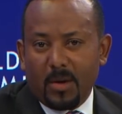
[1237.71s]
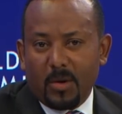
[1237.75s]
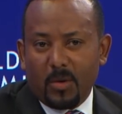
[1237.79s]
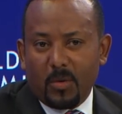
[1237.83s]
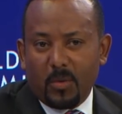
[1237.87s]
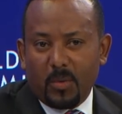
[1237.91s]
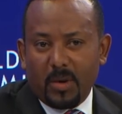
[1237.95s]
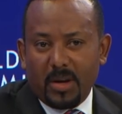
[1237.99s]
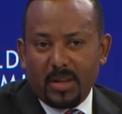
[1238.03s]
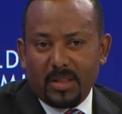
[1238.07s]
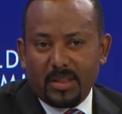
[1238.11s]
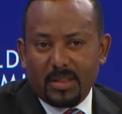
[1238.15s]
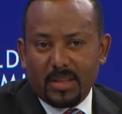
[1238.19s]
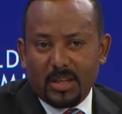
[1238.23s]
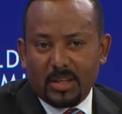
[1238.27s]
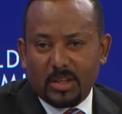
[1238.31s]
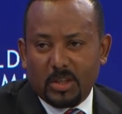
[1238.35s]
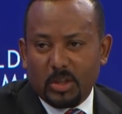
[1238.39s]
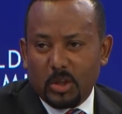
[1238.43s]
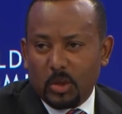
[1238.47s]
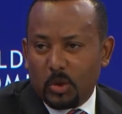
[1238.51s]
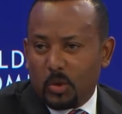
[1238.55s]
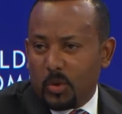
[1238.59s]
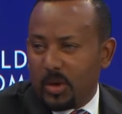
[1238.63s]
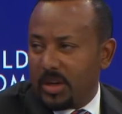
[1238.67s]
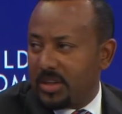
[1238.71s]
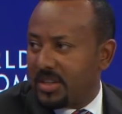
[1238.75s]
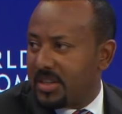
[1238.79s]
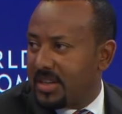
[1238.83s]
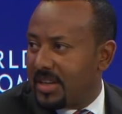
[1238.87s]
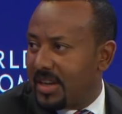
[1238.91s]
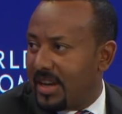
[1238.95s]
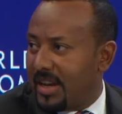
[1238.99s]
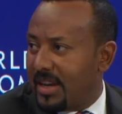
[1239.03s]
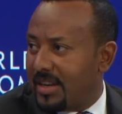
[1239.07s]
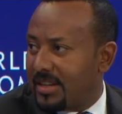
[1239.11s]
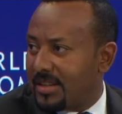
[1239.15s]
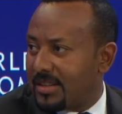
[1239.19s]
when the
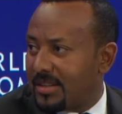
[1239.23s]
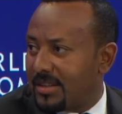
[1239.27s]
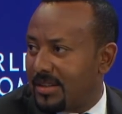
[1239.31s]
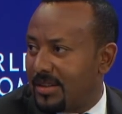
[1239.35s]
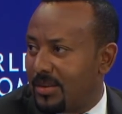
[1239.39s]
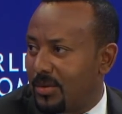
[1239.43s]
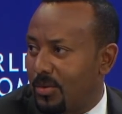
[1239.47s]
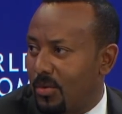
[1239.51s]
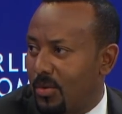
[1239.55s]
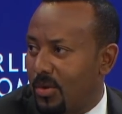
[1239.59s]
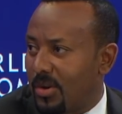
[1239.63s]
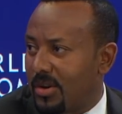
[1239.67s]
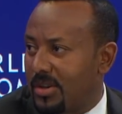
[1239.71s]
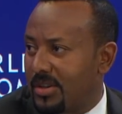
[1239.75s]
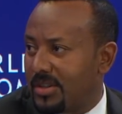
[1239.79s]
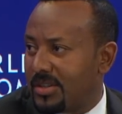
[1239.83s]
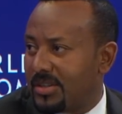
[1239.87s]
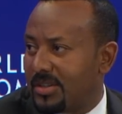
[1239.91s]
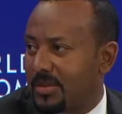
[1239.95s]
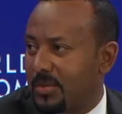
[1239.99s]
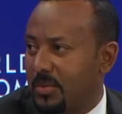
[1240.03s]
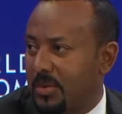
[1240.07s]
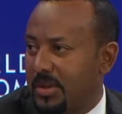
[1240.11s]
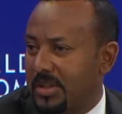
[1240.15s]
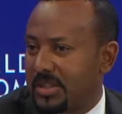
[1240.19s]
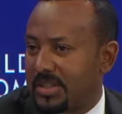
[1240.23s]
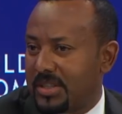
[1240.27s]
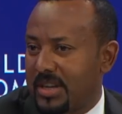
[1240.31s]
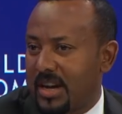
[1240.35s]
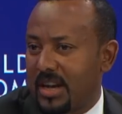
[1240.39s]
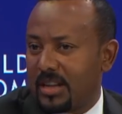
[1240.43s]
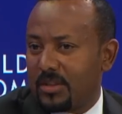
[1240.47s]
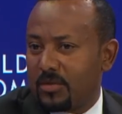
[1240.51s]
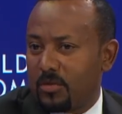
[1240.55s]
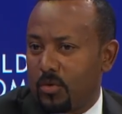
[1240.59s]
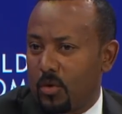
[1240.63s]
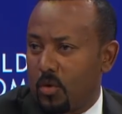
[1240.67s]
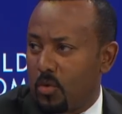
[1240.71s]
situation gets worse, we
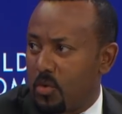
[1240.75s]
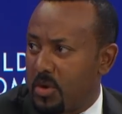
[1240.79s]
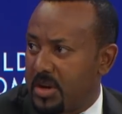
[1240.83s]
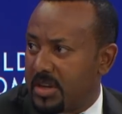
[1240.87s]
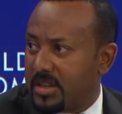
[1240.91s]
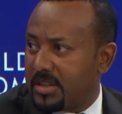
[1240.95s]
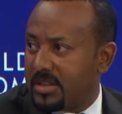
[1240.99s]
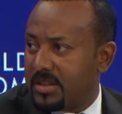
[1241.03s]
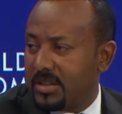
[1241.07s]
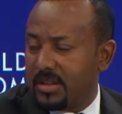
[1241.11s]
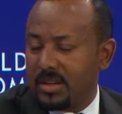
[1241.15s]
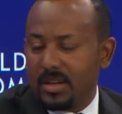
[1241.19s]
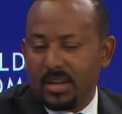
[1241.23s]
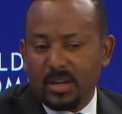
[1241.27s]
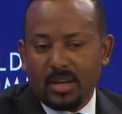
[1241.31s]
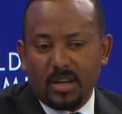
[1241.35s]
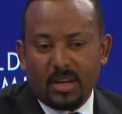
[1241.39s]
sat for weeks